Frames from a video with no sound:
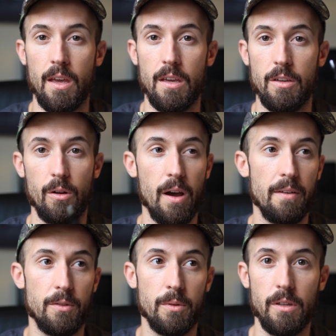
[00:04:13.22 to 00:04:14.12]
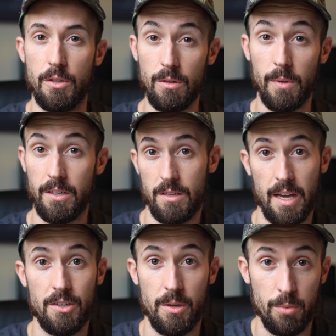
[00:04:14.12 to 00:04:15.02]
You don't have to really do much. It's
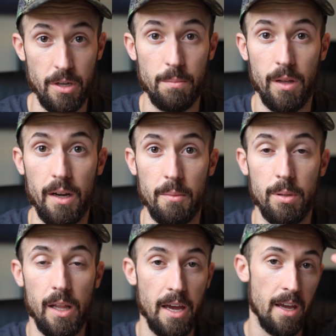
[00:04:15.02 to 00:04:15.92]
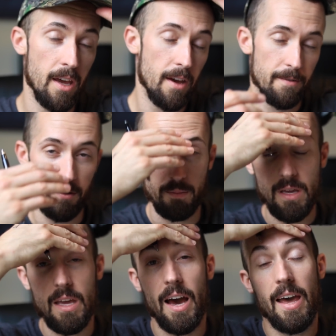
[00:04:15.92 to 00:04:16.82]
actually pretty plug and play. For
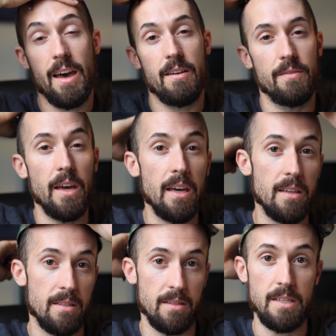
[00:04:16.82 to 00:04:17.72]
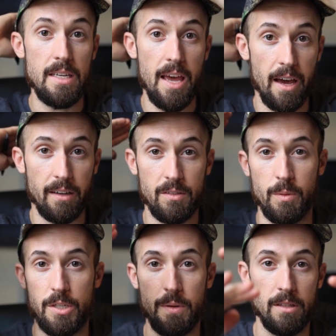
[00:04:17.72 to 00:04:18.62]
me, I have a DX,
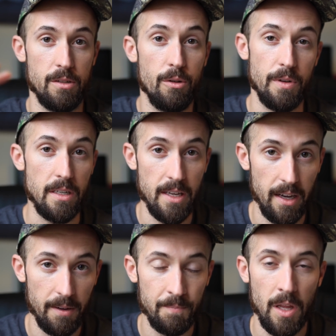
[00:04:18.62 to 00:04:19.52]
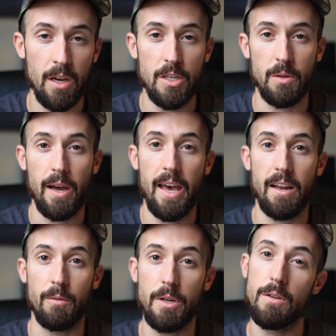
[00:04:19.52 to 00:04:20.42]
which means no VTEC, so I had
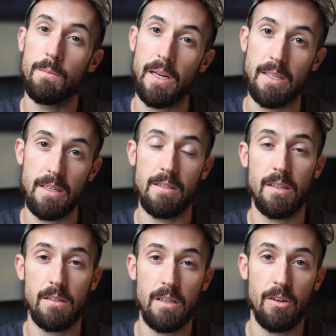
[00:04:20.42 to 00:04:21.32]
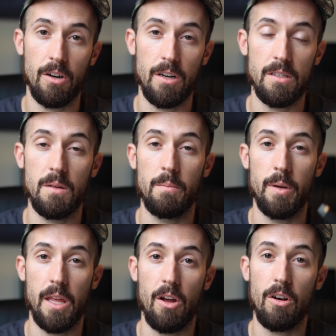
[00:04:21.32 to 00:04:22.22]
to reuse my D16 harness, but
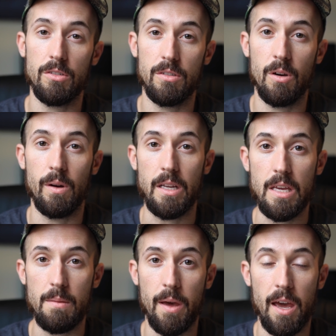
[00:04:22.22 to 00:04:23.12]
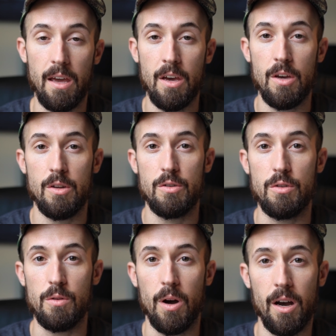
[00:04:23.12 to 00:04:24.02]
then also go on eBay
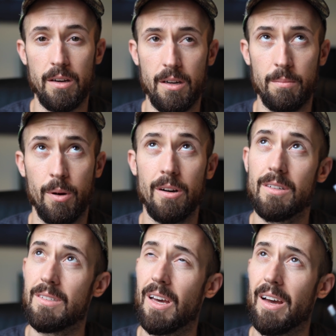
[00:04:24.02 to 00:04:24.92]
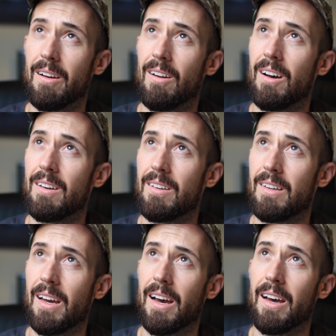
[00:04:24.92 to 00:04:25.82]
to Honda Parts Guy or Honda
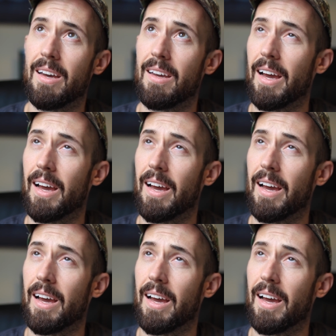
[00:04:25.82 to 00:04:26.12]
Guy.